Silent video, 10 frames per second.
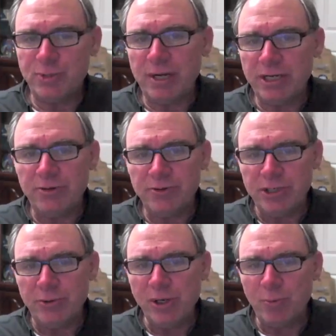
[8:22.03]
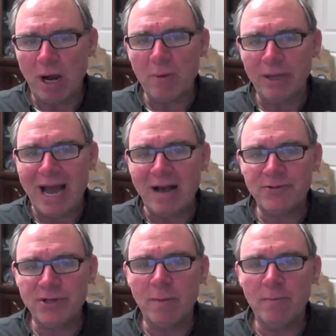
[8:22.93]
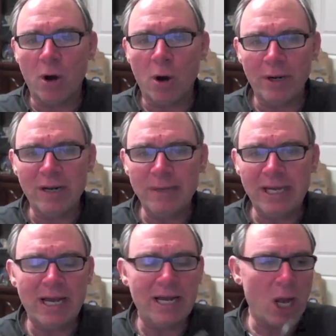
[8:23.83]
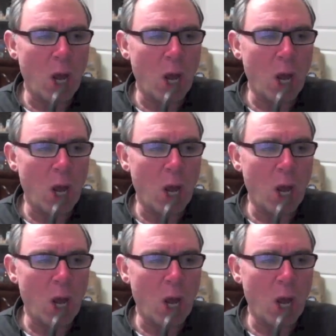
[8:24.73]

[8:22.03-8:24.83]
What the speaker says: but you probably have some already beginning.